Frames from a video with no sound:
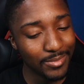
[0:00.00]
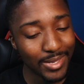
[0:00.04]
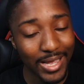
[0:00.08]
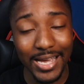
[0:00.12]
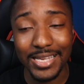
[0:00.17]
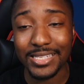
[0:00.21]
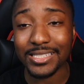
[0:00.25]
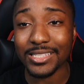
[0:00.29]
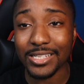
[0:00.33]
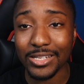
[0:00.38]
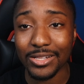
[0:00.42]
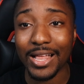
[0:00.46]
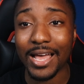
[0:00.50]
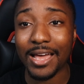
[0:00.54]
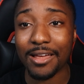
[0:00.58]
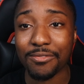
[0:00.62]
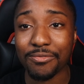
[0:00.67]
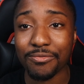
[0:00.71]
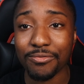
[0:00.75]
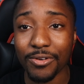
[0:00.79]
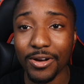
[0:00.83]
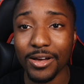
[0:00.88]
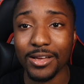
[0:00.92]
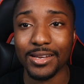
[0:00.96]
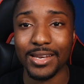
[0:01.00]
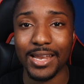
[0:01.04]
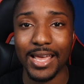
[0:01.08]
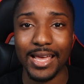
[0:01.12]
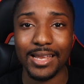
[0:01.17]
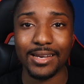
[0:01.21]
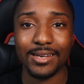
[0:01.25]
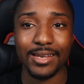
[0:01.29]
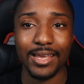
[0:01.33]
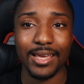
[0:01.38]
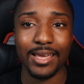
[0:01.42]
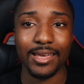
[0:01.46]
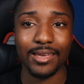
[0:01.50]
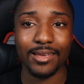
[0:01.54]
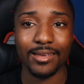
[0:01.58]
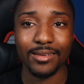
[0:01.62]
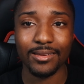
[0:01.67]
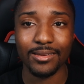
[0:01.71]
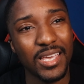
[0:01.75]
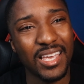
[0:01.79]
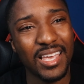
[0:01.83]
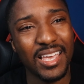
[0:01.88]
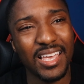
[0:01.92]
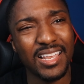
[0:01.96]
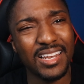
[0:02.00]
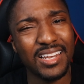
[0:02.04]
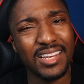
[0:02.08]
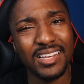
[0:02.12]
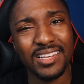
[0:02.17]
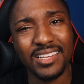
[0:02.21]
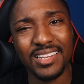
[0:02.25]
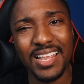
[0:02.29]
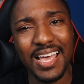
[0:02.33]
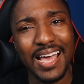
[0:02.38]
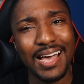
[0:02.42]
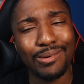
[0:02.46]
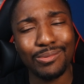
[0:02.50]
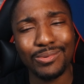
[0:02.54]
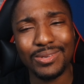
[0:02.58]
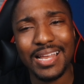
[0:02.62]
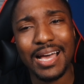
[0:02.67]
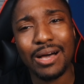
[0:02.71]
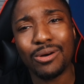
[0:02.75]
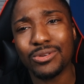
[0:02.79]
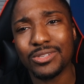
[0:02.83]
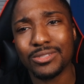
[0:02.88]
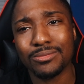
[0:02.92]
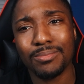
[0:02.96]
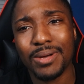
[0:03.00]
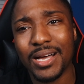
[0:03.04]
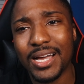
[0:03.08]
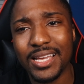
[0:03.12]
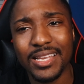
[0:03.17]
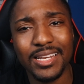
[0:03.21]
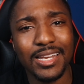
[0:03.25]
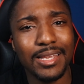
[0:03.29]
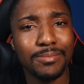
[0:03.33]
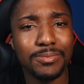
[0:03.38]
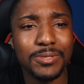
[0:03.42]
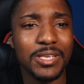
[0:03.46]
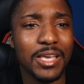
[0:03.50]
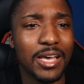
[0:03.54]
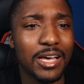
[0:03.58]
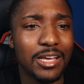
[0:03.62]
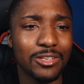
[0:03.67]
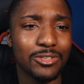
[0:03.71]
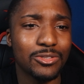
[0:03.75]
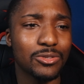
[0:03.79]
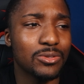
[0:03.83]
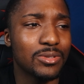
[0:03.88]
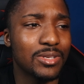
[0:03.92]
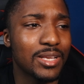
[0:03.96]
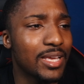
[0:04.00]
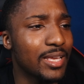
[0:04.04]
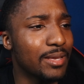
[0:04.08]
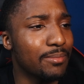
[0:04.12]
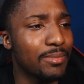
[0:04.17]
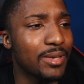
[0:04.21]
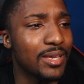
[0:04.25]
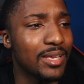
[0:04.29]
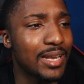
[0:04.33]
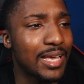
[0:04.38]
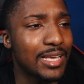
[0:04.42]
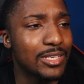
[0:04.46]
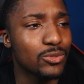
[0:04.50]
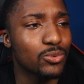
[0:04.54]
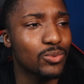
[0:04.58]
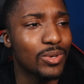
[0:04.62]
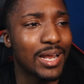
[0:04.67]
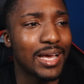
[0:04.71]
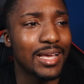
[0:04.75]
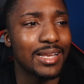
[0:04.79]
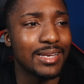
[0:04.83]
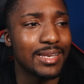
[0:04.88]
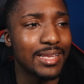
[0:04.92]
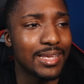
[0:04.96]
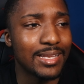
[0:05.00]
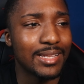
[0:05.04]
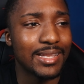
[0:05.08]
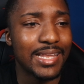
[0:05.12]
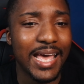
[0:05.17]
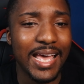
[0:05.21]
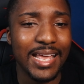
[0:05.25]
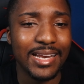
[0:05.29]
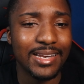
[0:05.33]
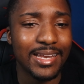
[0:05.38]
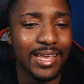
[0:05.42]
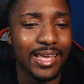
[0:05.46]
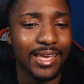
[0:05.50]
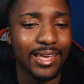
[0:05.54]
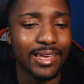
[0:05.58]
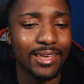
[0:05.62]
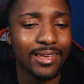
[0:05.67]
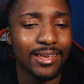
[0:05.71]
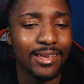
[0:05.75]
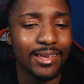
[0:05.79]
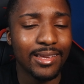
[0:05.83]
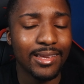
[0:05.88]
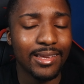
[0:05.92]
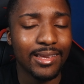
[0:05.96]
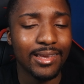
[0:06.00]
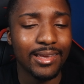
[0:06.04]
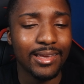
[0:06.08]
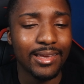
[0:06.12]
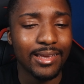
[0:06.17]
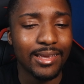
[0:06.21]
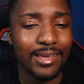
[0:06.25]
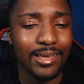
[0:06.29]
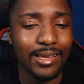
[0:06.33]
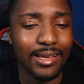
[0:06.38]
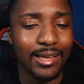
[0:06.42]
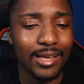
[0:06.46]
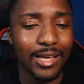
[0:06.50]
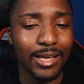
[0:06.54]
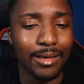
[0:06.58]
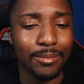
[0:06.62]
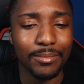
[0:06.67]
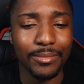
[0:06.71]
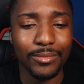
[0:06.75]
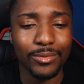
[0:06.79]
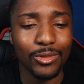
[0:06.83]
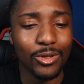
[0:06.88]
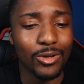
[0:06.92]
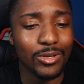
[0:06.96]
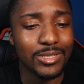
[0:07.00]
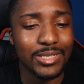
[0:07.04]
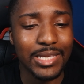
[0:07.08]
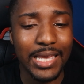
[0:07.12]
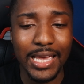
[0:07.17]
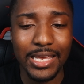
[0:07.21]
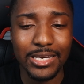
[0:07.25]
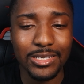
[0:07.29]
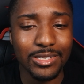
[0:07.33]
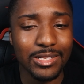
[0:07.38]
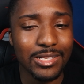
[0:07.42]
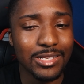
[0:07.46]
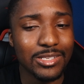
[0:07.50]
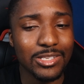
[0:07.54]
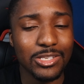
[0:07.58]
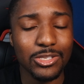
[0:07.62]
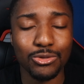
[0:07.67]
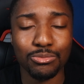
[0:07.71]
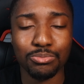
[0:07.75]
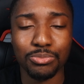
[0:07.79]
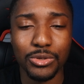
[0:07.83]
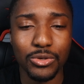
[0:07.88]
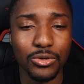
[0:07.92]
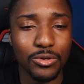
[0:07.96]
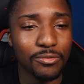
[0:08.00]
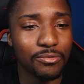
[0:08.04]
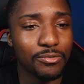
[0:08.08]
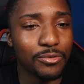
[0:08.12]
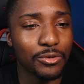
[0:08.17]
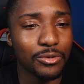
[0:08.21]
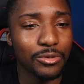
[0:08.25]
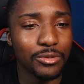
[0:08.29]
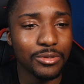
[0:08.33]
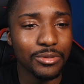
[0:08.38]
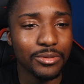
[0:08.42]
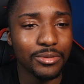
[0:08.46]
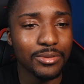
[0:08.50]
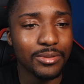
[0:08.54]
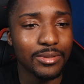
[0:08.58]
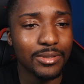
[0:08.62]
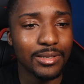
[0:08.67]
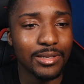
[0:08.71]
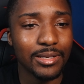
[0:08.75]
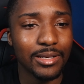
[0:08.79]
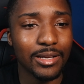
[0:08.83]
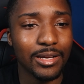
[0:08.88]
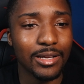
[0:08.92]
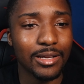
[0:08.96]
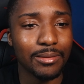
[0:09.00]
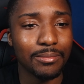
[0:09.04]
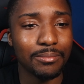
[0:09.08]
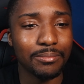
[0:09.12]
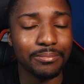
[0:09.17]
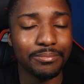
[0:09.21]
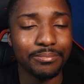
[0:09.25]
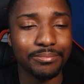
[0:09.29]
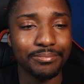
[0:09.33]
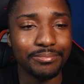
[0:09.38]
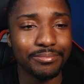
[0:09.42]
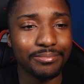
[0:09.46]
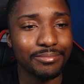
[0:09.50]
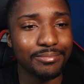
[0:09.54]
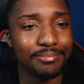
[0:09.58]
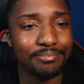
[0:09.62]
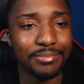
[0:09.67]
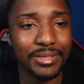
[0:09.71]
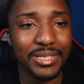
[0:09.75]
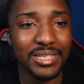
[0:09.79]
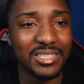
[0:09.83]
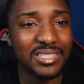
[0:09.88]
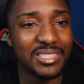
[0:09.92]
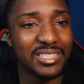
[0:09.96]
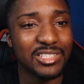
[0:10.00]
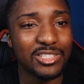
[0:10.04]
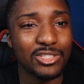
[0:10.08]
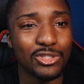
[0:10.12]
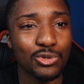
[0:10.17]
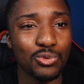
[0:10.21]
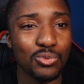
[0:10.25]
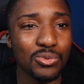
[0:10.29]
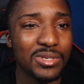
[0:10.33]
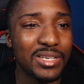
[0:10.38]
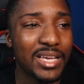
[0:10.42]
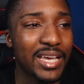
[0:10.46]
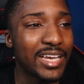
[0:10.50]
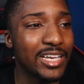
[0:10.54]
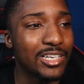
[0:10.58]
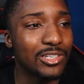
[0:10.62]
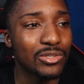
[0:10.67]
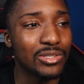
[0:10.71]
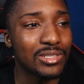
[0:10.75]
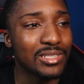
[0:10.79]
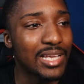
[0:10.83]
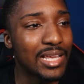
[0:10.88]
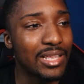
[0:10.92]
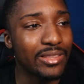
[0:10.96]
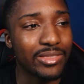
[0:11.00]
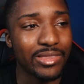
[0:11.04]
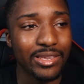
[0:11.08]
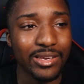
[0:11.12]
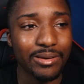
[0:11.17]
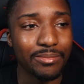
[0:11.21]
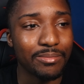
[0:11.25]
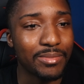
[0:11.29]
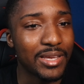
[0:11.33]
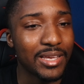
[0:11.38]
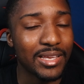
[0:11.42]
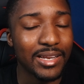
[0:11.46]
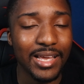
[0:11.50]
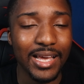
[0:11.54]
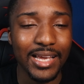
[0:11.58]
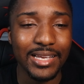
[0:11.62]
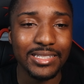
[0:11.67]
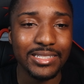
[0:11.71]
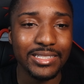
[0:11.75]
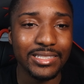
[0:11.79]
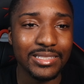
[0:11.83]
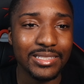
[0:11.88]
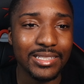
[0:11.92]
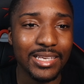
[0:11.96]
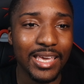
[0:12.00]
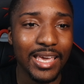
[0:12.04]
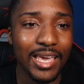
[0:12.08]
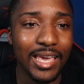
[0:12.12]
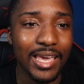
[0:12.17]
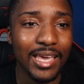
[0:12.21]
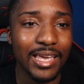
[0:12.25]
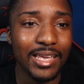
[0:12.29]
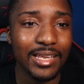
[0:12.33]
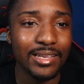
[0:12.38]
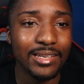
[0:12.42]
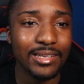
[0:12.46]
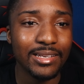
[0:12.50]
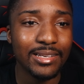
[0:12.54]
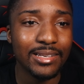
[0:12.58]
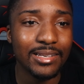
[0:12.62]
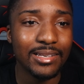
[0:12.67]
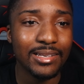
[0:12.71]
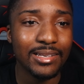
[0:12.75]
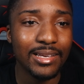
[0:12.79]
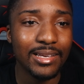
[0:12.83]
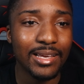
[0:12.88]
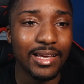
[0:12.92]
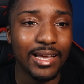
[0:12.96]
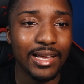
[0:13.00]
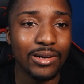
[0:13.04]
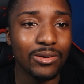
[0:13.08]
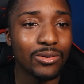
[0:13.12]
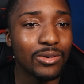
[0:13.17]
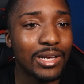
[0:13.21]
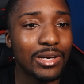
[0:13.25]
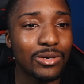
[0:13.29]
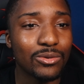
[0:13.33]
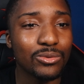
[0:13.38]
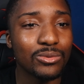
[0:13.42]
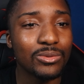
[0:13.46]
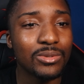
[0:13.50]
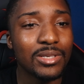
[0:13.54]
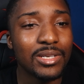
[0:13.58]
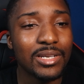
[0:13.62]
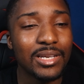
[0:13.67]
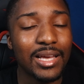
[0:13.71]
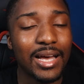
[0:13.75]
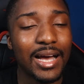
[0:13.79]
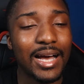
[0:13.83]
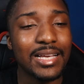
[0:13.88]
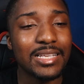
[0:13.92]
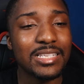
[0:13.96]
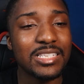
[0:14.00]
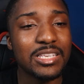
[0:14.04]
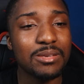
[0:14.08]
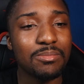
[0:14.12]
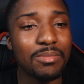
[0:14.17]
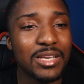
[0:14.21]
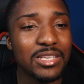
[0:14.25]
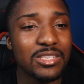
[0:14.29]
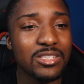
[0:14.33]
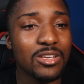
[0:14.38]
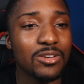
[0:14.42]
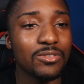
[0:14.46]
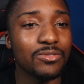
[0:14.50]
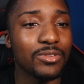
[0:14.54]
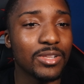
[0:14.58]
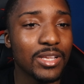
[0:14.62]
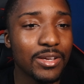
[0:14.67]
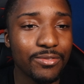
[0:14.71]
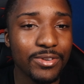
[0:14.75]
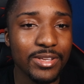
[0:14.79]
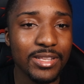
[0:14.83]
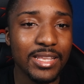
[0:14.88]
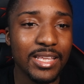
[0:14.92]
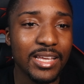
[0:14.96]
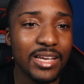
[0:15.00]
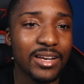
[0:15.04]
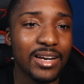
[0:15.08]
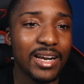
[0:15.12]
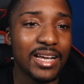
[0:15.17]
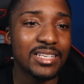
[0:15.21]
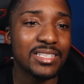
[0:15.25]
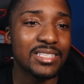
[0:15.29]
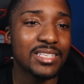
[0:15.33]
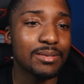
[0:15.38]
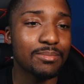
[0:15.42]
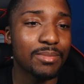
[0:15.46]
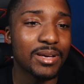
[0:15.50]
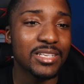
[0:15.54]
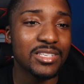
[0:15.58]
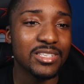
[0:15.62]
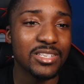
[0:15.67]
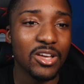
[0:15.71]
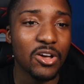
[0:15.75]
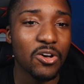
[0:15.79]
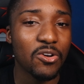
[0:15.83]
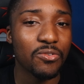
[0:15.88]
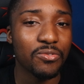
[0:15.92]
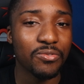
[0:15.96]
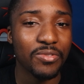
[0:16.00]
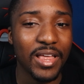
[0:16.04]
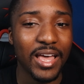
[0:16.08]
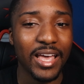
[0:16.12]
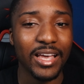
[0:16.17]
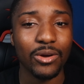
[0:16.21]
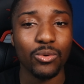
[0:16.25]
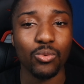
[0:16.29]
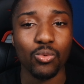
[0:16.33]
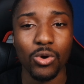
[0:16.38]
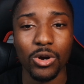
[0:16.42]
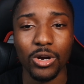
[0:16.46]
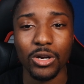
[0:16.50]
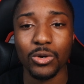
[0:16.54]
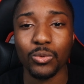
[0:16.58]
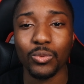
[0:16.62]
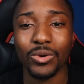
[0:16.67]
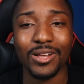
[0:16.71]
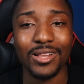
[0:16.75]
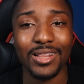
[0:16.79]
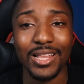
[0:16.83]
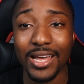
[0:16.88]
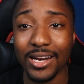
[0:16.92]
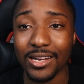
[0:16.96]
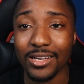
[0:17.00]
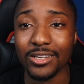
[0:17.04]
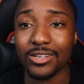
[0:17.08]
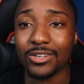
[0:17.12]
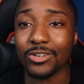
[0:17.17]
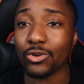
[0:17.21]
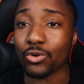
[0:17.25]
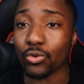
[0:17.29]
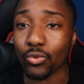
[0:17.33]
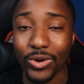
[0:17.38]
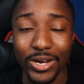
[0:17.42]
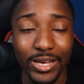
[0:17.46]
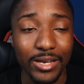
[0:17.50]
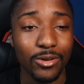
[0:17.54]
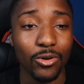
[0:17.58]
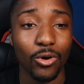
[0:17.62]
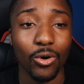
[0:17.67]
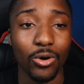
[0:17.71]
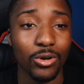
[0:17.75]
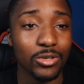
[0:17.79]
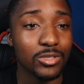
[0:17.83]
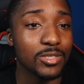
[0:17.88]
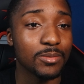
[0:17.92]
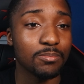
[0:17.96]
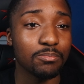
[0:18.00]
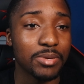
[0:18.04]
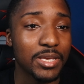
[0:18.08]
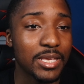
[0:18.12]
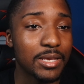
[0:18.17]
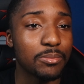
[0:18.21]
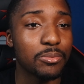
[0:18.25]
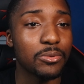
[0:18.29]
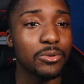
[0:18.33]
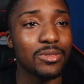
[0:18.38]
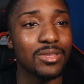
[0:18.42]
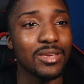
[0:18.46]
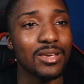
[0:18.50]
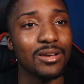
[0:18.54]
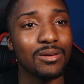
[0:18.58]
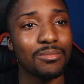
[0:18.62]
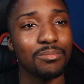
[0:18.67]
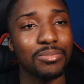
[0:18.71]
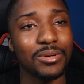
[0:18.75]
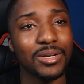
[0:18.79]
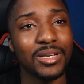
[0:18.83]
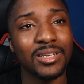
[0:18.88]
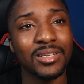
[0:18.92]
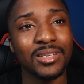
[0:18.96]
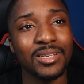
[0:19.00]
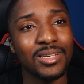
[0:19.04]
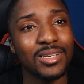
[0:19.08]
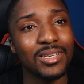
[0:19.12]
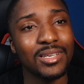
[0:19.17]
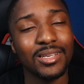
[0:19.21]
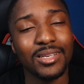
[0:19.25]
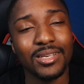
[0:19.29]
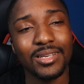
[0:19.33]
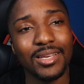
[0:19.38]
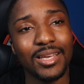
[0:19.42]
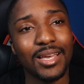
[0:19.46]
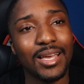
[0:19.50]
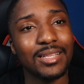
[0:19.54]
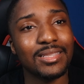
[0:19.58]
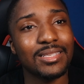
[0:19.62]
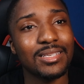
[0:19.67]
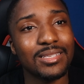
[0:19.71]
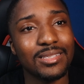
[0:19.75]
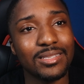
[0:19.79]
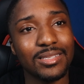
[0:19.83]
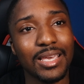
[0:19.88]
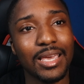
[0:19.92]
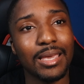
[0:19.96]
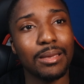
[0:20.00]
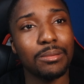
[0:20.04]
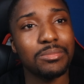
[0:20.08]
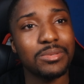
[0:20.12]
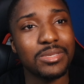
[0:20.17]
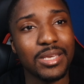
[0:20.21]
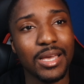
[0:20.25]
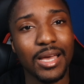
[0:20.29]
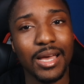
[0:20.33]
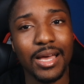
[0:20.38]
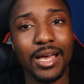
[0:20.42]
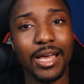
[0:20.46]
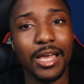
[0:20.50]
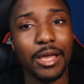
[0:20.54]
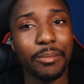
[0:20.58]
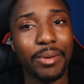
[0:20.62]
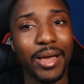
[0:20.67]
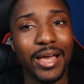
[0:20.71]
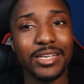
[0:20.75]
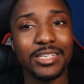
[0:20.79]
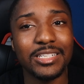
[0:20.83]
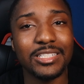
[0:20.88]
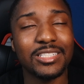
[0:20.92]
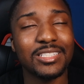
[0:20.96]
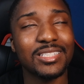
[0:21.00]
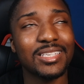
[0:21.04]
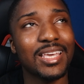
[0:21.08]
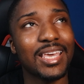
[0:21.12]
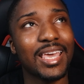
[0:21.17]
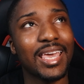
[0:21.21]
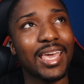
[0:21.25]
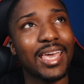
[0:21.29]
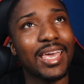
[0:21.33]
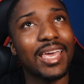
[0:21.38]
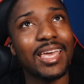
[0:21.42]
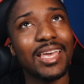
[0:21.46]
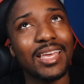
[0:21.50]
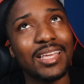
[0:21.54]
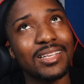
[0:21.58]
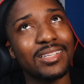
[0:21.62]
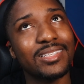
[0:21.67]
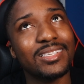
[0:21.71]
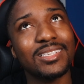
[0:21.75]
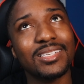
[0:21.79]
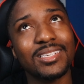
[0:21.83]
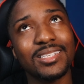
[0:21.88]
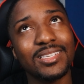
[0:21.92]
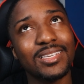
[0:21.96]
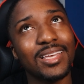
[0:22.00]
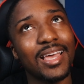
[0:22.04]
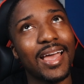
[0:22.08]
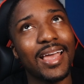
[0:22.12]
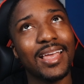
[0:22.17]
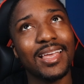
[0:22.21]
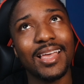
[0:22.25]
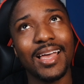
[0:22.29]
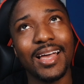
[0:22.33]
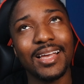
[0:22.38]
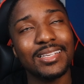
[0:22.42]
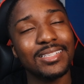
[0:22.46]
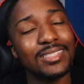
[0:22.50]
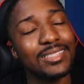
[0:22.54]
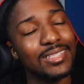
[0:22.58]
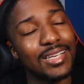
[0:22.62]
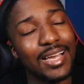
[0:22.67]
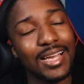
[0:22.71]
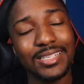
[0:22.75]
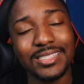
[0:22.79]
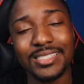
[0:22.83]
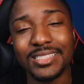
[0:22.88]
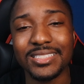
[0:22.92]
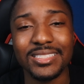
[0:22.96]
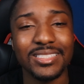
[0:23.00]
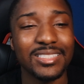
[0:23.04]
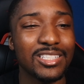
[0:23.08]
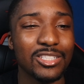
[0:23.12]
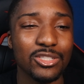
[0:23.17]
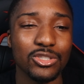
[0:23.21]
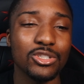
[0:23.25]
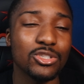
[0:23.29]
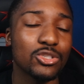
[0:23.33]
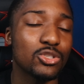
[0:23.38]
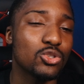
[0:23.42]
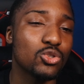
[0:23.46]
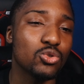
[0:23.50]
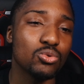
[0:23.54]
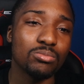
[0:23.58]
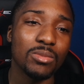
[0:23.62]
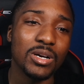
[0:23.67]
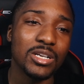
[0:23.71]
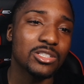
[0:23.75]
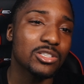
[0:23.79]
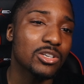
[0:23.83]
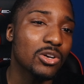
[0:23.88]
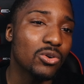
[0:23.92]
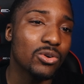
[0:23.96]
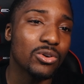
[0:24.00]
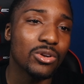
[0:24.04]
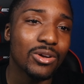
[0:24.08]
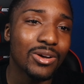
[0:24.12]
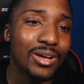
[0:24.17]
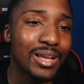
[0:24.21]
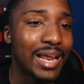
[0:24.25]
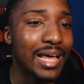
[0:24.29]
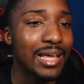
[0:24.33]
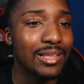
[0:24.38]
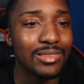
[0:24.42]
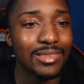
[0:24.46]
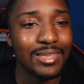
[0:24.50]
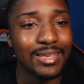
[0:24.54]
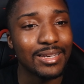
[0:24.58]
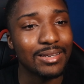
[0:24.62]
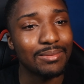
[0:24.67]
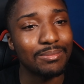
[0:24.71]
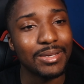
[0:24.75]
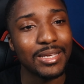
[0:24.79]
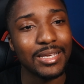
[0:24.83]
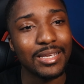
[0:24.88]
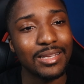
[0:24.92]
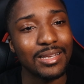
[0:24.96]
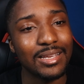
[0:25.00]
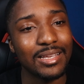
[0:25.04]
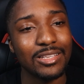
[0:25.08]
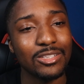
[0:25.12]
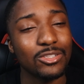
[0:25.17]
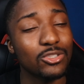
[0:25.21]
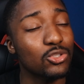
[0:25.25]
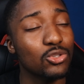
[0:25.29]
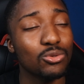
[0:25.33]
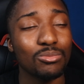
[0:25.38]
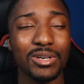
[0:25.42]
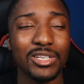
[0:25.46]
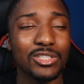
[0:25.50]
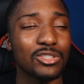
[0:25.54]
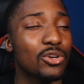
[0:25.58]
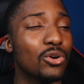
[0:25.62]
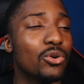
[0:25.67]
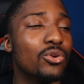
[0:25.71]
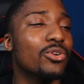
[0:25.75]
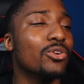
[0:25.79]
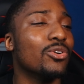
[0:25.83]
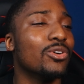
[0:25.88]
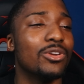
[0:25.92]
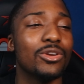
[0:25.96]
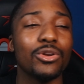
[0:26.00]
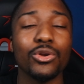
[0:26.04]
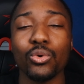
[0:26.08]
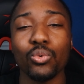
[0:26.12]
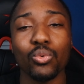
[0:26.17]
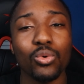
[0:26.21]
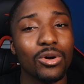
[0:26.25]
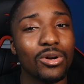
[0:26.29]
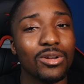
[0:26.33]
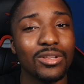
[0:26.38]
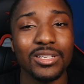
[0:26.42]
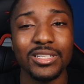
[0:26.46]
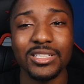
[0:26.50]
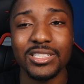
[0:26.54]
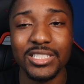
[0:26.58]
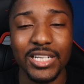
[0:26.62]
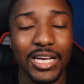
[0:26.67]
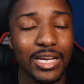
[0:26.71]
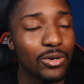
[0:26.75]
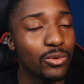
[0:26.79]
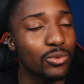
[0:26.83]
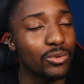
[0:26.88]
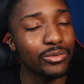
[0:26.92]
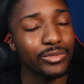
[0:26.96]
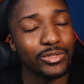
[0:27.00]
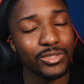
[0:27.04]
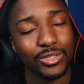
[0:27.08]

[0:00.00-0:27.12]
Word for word: I still had fun that day and that that was my Nipsey Hussle day, man. That's what I did that day. Um, Los Angeles is beautiful, um, but it's just too dangerous out there, man. I just can't. I don't. I don't. I see myself living there, and I see myself like working with a lot of great, awesome people there. But at the same time, I just can't. I, I, I just. It's just too much going on out there, man. And it's too much going on in the world in general.